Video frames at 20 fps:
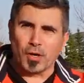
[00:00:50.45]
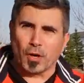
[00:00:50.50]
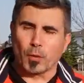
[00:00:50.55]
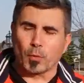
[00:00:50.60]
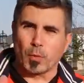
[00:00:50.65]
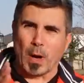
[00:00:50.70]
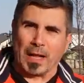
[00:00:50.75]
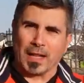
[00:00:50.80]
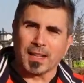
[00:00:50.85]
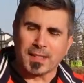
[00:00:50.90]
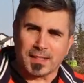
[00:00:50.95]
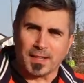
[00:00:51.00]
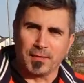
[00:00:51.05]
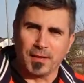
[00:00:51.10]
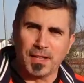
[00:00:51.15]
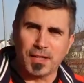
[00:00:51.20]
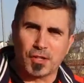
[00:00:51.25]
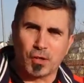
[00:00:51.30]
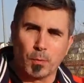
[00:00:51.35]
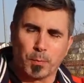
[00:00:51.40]
are
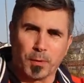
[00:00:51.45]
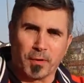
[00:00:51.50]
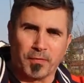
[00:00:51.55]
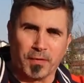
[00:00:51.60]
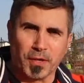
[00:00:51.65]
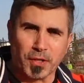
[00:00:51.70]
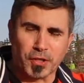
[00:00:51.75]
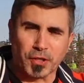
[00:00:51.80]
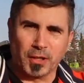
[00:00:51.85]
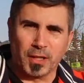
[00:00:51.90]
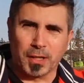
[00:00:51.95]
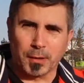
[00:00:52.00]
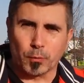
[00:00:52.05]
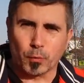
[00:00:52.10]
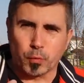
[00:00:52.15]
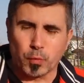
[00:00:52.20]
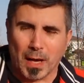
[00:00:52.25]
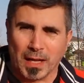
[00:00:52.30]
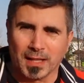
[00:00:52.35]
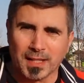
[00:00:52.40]
relatively superficial
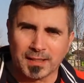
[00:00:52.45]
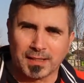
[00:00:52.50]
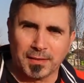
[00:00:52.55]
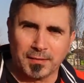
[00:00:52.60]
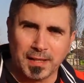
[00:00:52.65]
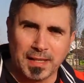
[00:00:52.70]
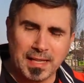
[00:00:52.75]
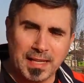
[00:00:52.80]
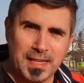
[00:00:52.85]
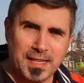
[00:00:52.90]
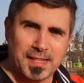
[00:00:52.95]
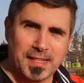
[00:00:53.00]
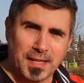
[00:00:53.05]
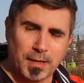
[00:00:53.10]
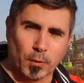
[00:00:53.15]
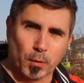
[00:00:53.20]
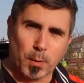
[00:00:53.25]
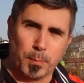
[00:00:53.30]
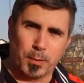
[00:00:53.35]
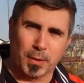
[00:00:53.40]
and relatively easy
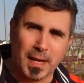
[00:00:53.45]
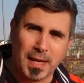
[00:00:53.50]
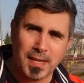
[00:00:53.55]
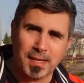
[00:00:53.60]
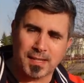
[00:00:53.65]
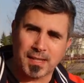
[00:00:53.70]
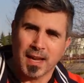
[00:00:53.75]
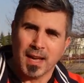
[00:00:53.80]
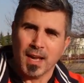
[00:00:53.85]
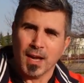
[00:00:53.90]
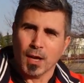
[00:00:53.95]
to replace